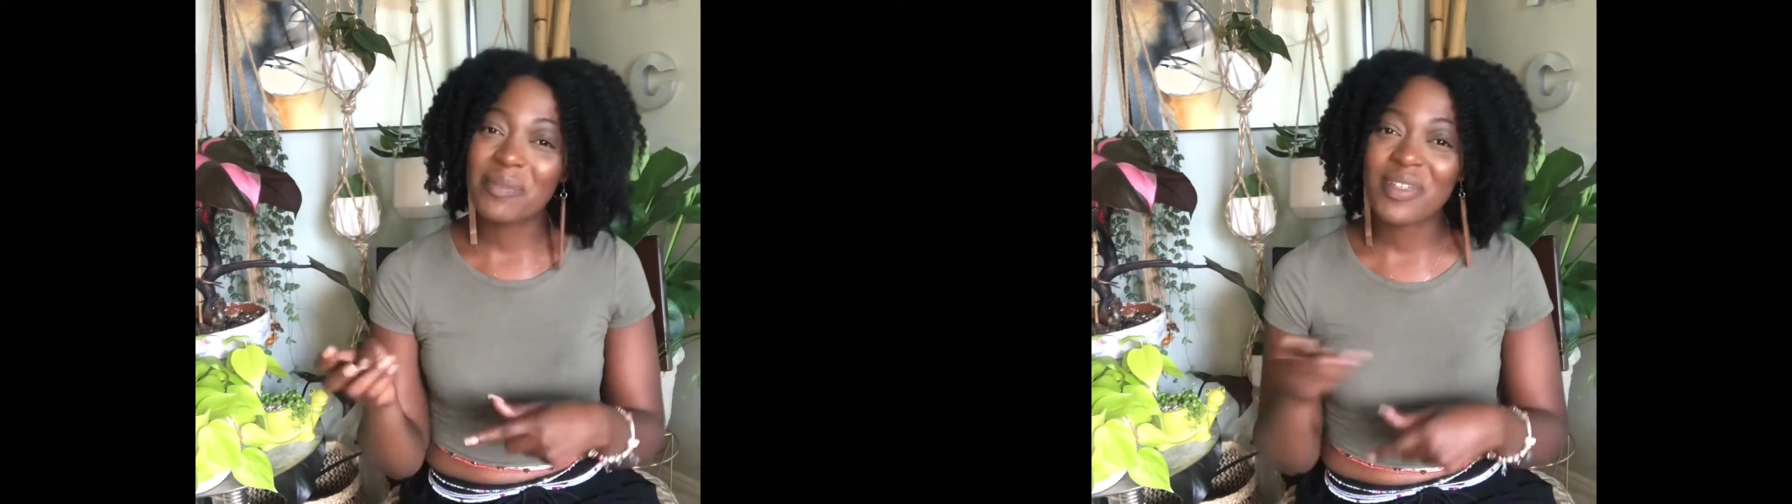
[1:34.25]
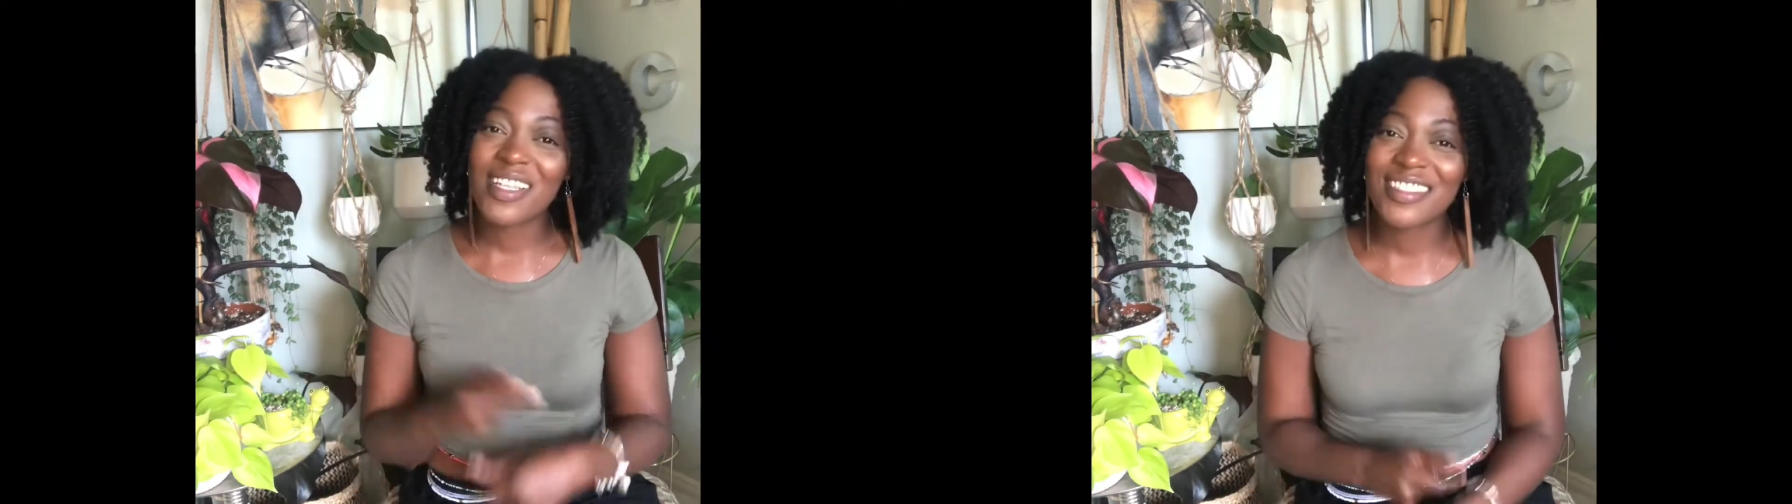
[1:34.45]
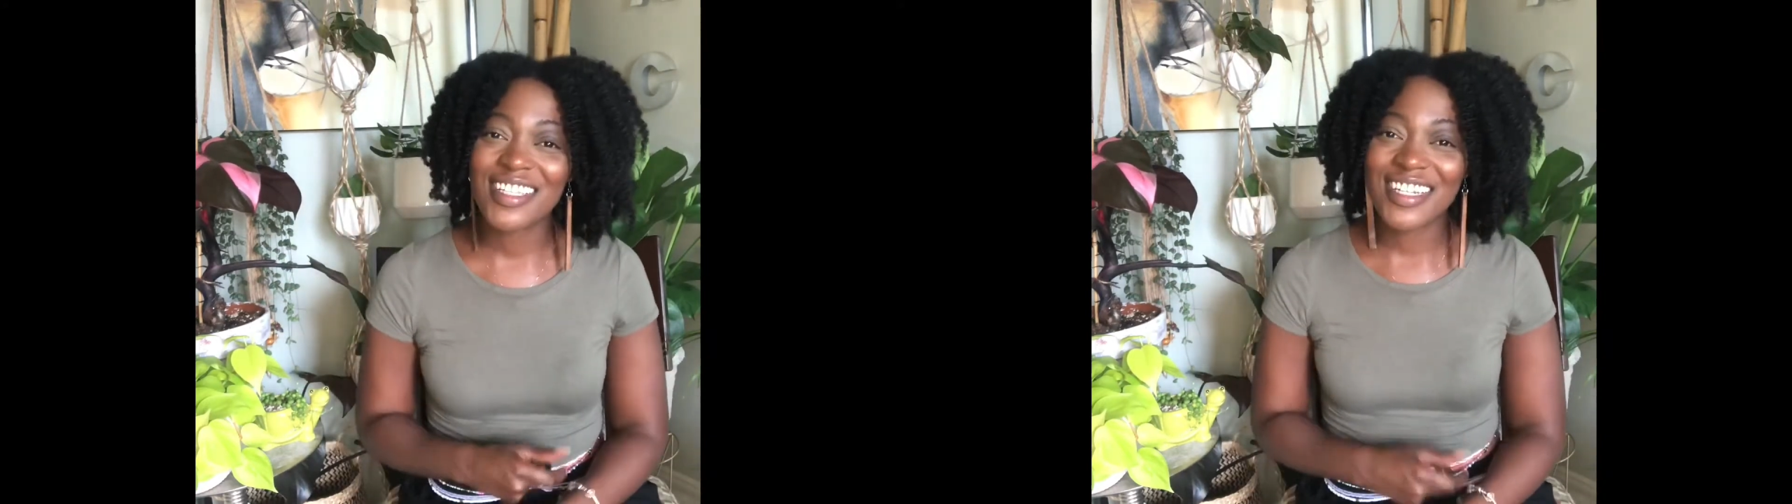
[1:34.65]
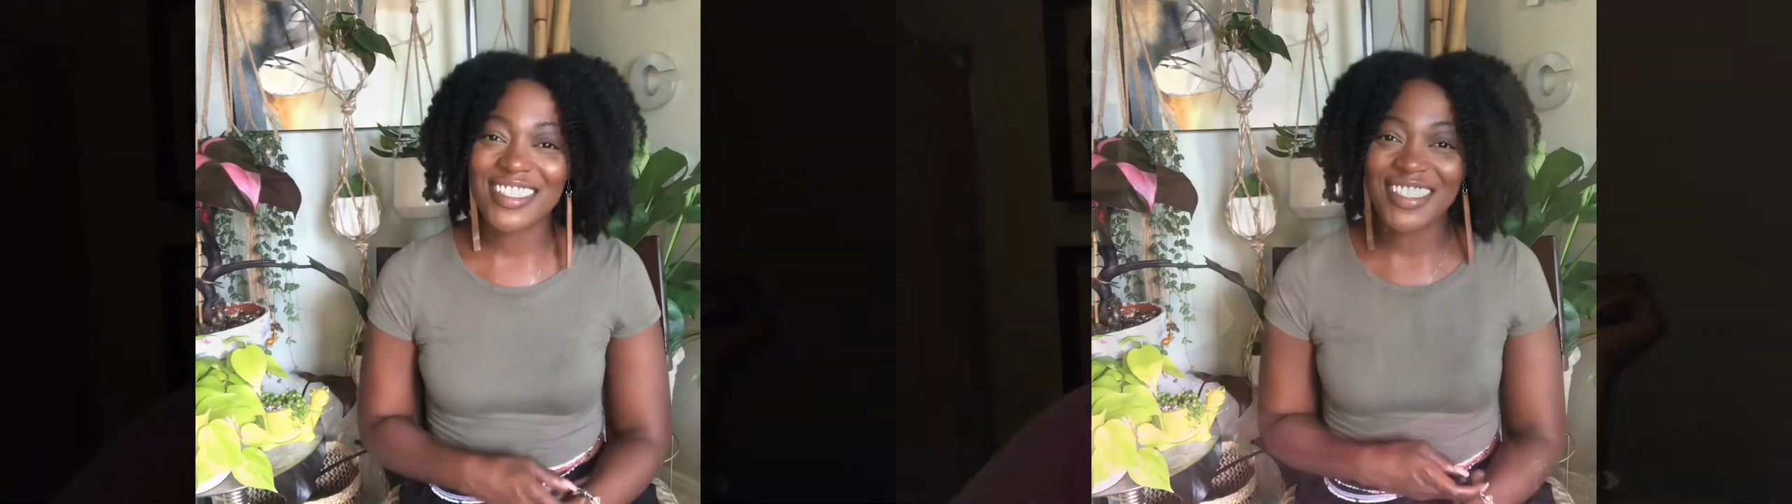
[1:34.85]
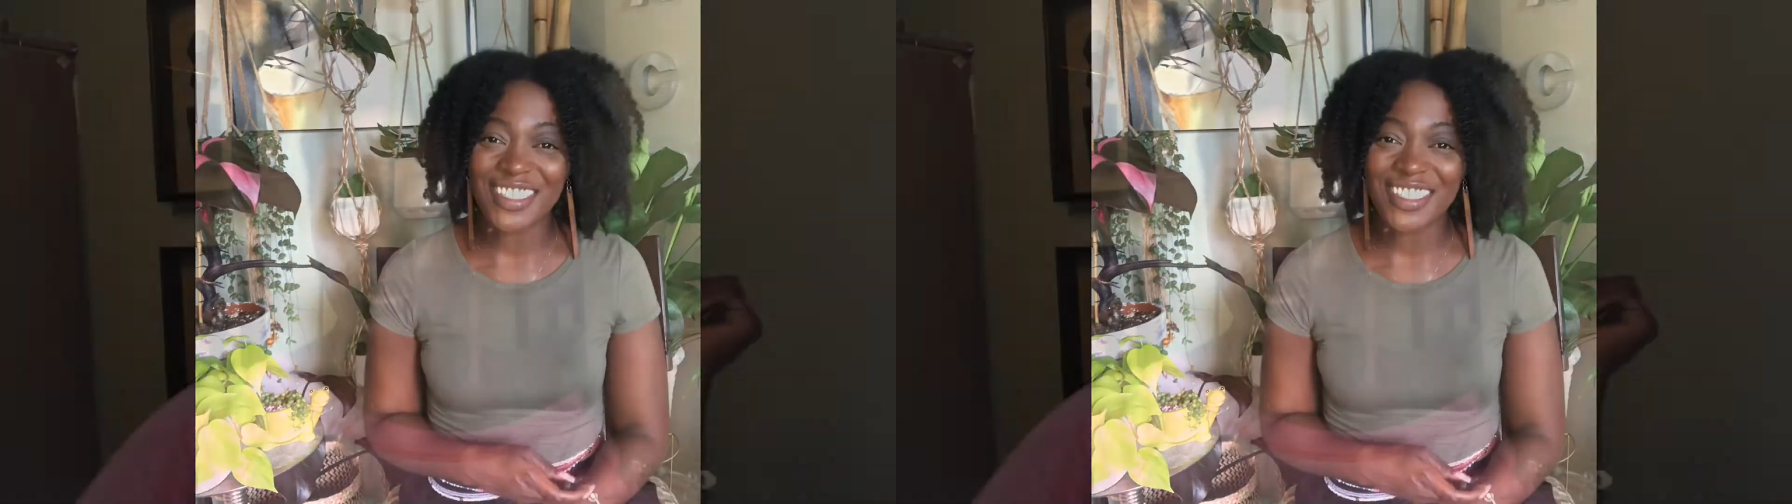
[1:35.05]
But let's get into this